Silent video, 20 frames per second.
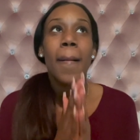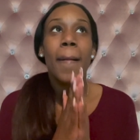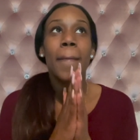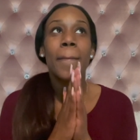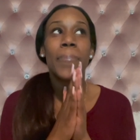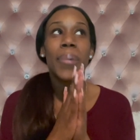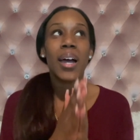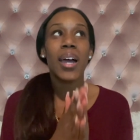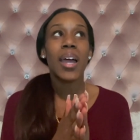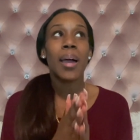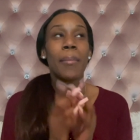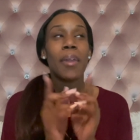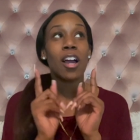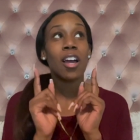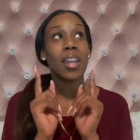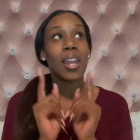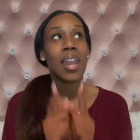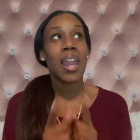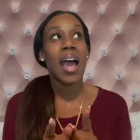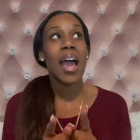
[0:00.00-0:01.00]
But I'm not
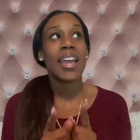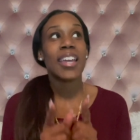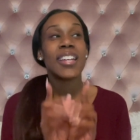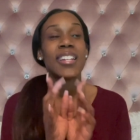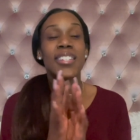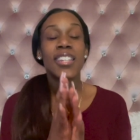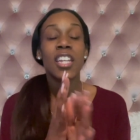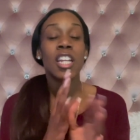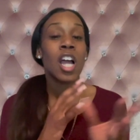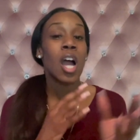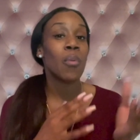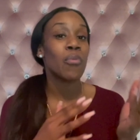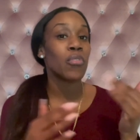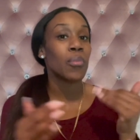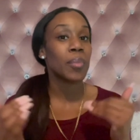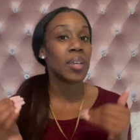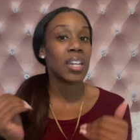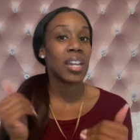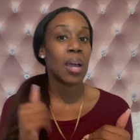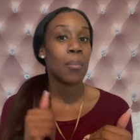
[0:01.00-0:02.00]
going to lie. He did comfort
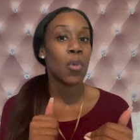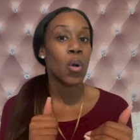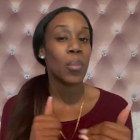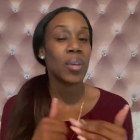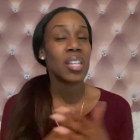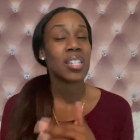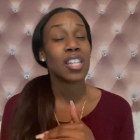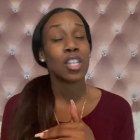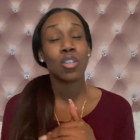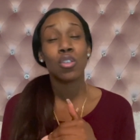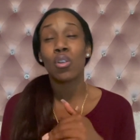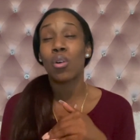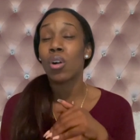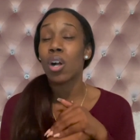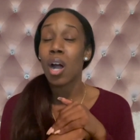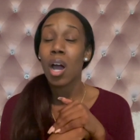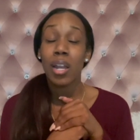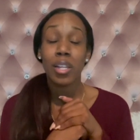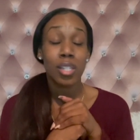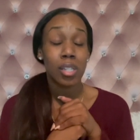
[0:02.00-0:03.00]
me in that moment. He's like, you know,
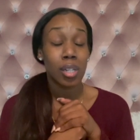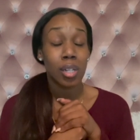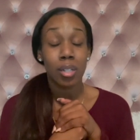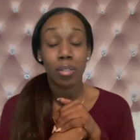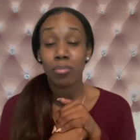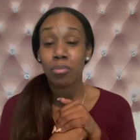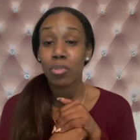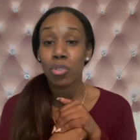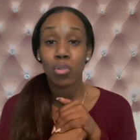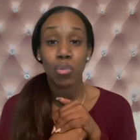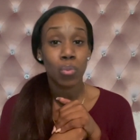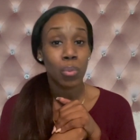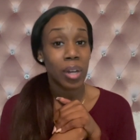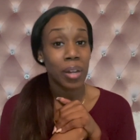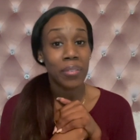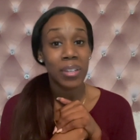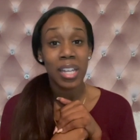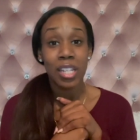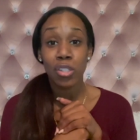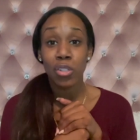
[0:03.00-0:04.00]
God is going to do
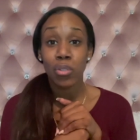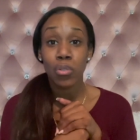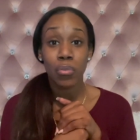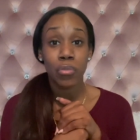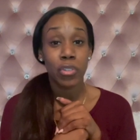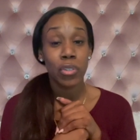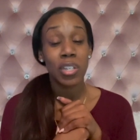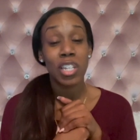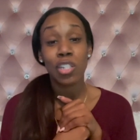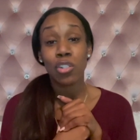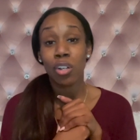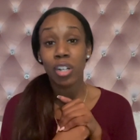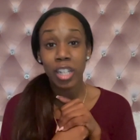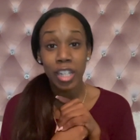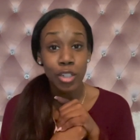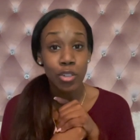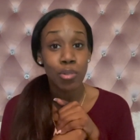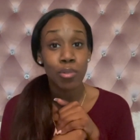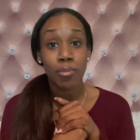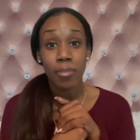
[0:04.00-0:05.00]
whatever he has to do for you. He's going to
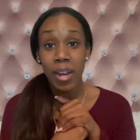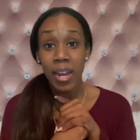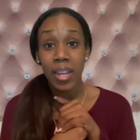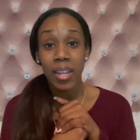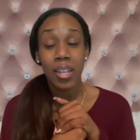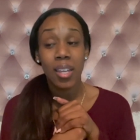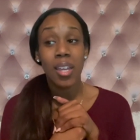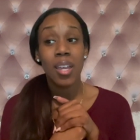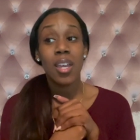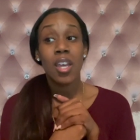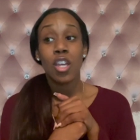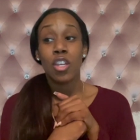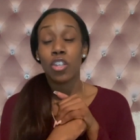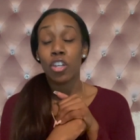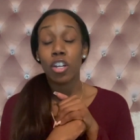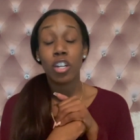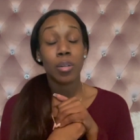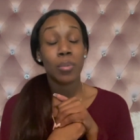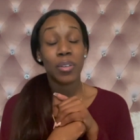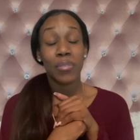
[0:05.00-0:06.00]
get you right.
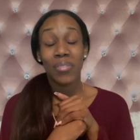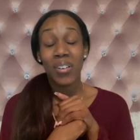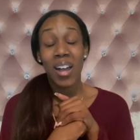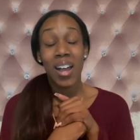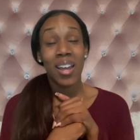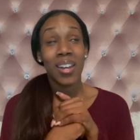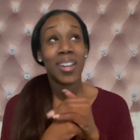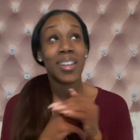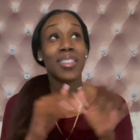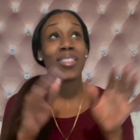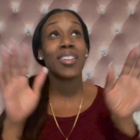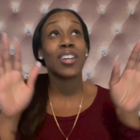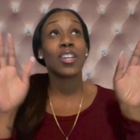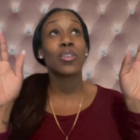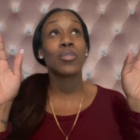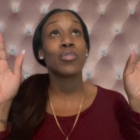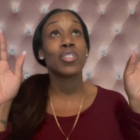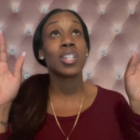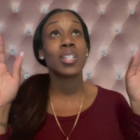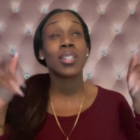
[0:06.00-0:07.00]
You're going to be fine. And thank
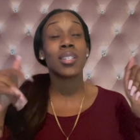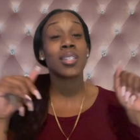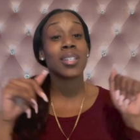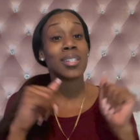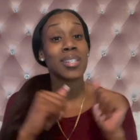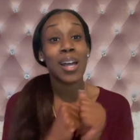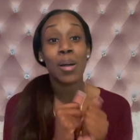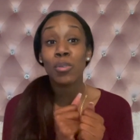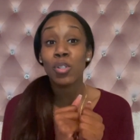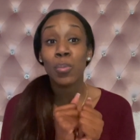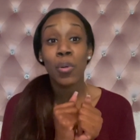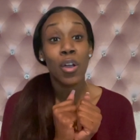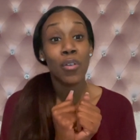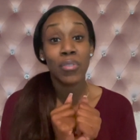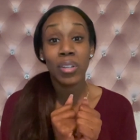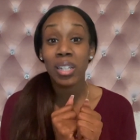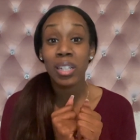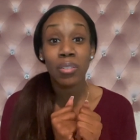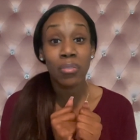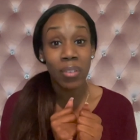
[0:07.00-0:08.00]
you, Jesus, because I was
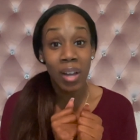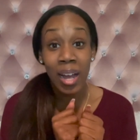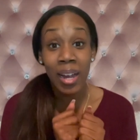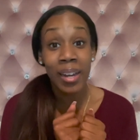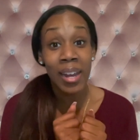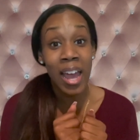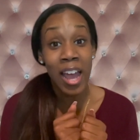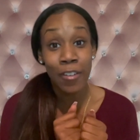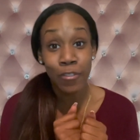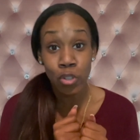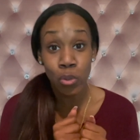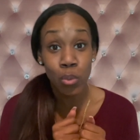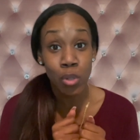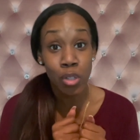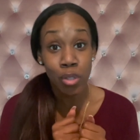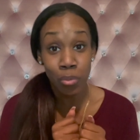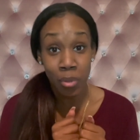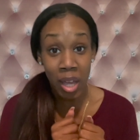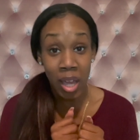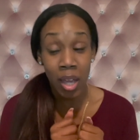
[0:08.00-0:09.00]
perfectly fine
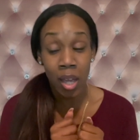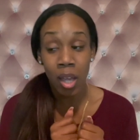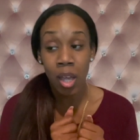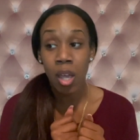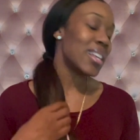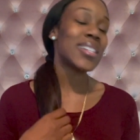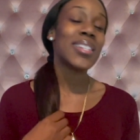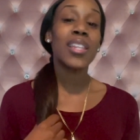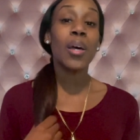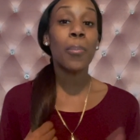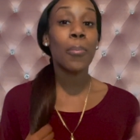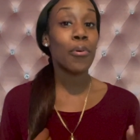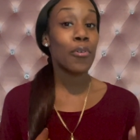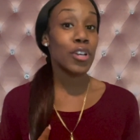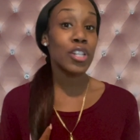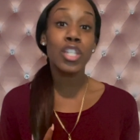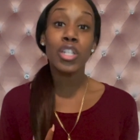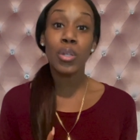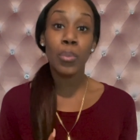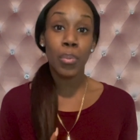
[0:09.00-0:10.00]
afterwards, okay? It's the
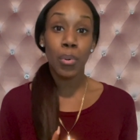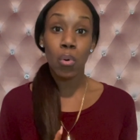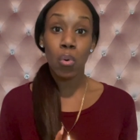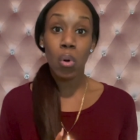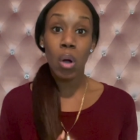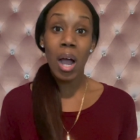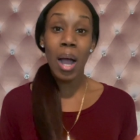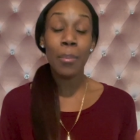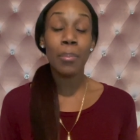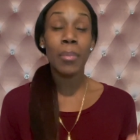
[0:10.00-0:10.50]
principle.